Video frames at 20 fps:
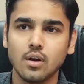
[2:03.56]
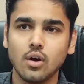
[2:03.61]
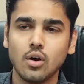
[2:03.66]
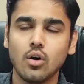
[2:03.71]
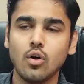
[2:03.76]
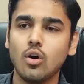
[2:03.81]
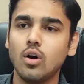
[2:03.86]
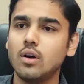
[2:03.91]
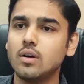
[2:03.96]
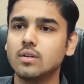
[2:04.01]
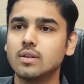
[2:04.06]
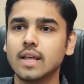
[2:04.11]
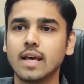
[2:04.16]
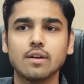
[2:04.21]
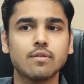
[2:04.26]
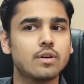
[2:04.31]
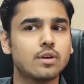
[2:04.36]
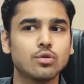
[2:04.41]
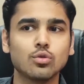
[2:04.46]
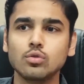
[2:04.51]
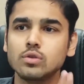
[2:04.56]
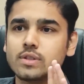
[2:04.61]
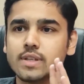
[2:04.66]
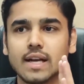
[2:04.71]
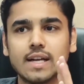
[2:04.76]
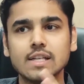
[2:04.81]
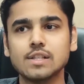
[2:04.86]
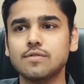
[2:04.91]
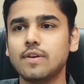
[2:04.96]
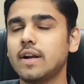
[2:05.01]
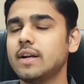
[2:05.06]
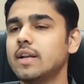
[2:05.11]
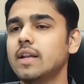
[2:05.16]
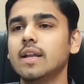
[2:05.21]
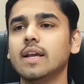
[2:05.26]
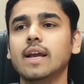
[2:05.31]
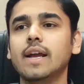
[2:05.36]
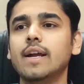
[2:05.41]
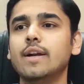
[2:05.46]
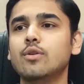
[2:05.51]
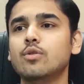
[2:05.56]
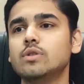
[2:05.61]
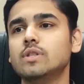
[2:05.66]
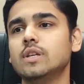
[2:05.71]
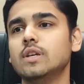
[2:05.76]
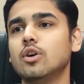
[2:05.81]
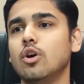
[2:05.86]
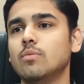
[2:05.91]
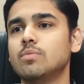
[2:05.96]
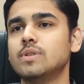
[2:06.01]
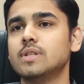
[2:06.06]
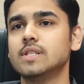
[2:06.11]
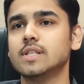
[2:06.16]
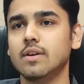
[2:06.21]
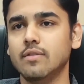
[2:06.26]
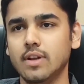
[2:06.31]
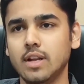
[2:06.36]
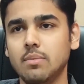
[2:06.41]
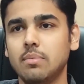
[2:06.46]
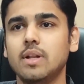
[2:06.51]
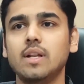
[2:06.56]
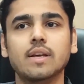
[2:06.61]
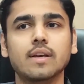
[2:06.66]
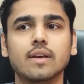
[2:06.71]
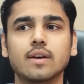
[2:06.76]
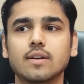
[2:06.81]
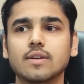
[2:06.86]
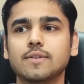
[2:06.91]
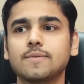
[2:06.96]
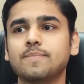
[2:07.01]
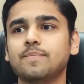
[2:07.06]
or there were no satisfactory GATE coaching options available here.